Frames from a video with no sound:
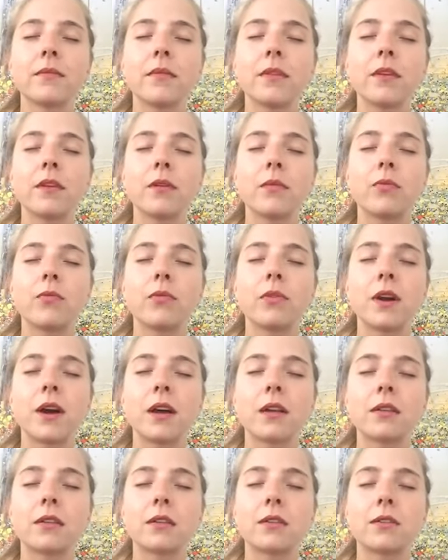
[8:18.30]
Your
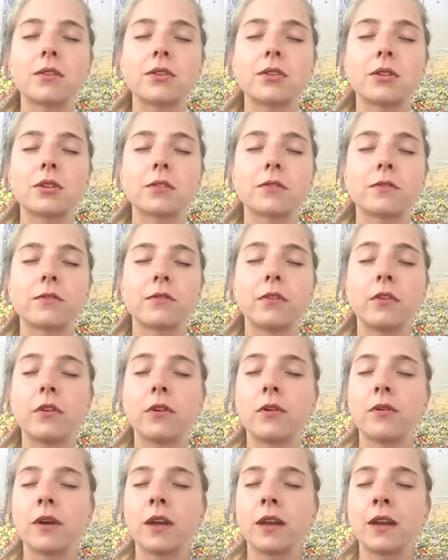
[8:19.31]
breath is just
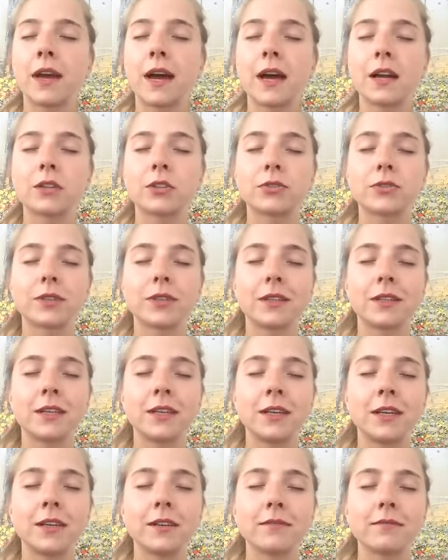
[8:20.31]
flowing
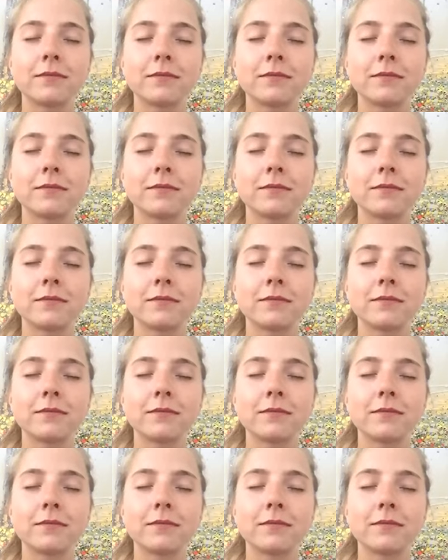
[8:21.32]
naturally.